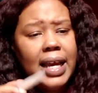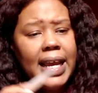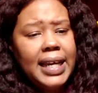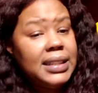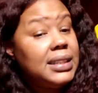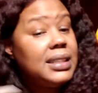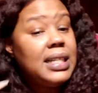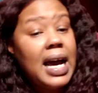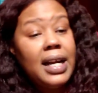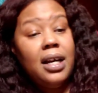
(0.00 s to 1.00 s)
Anna's
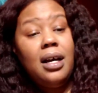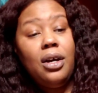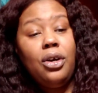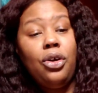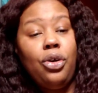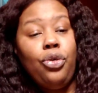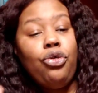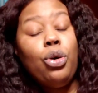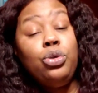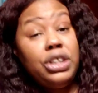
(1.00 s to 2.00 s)
got a
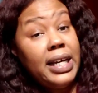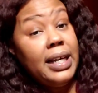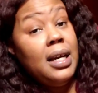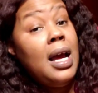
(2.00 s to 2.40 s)
crochet.